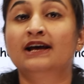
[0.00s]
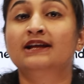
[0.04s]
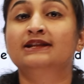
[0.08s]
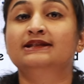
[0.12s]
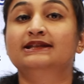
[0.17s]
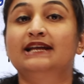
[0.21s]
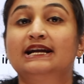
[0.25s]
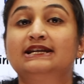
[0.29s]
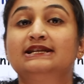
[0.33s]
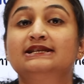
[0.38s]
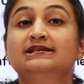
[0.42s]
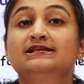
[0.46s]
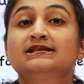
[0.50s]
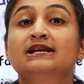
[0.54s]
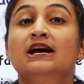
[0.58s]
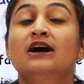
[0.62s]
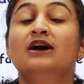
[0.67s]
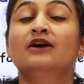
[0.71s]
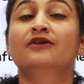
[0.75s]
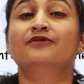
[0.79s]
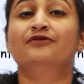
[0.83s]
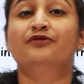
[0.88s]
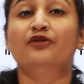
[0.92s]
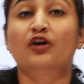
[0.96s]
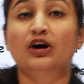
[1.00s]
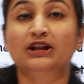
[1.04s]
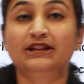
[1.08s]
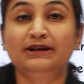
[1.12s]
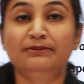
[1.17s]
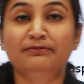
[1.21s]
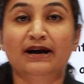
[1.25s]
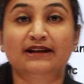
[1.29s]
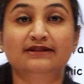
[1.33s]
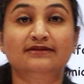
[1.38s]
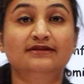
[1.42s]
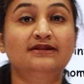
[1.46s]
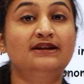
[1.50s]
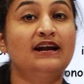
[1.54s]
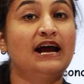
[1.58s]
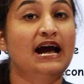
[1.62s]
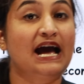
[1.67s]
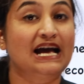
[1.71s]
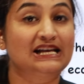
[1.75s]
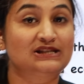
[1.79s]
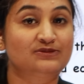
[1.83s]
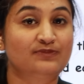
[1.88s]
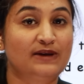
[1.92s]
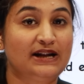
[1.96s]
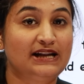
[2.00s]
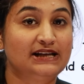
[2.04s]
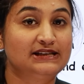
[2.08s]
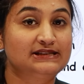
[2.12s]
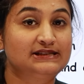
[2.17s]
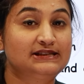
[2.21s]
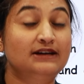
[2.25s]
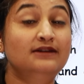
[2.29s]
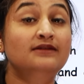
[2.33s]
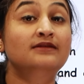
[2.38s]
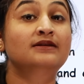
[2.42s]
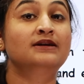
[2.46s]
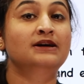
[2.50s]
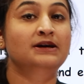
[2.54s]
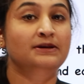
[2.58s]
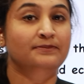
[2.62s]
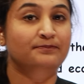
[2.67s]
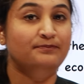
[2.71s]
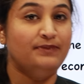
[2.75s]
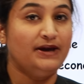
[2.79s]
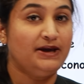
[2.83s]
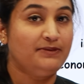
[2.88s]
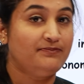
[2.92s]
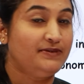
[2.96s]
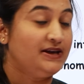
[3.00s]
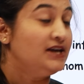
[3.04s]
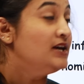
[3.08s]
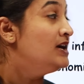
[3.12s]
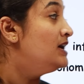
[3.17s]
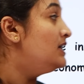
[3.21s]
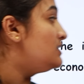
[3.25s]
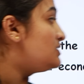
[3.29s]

that is for the mother as well as the baby.